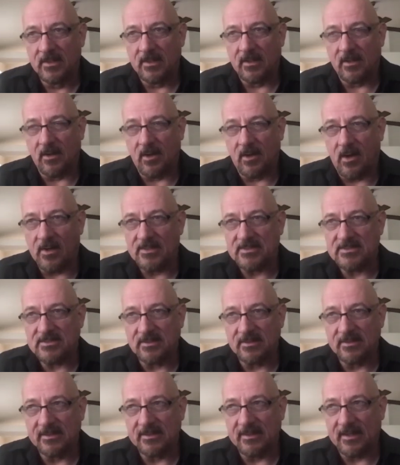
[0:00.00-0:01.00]

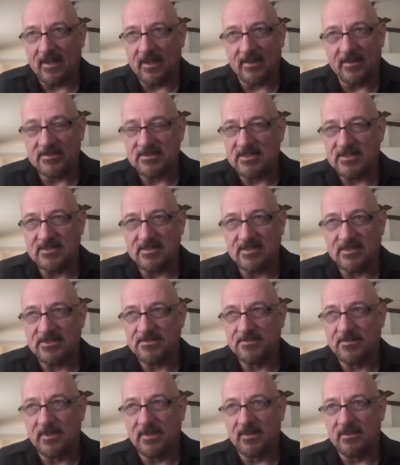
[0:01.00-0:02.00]
Honestly, and this is
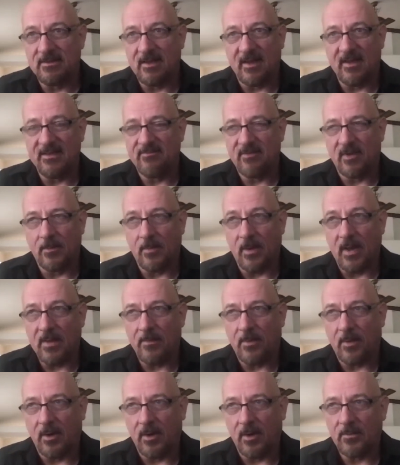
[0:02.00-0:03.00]
just being naive on my
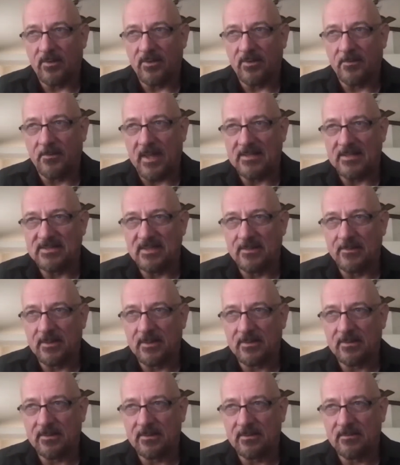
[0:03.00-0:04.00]
part, when the
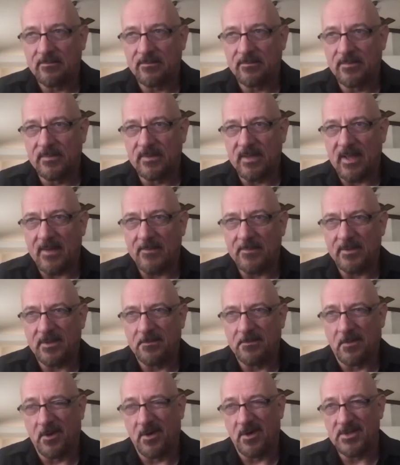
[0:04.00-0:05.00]
pandemic happened in
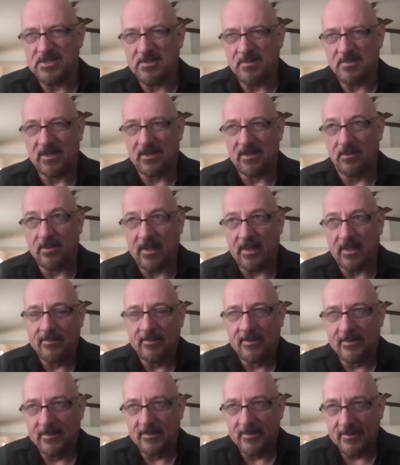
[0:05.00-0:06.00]
March, I'm like, okay,
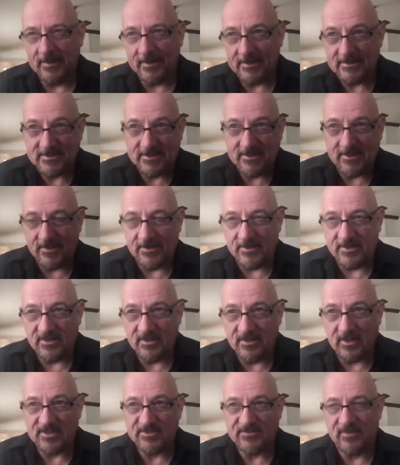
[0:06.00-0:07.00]
let's go to
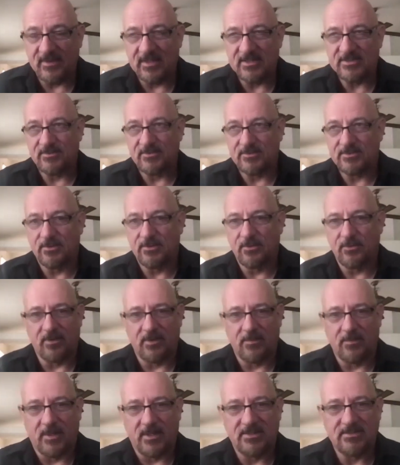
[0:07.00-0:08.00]
Las Vegas for 2 or
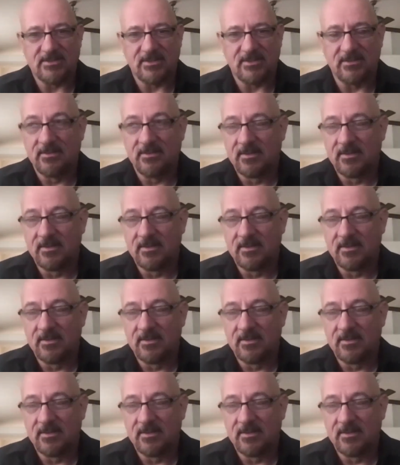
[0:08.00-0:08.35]
3 months, and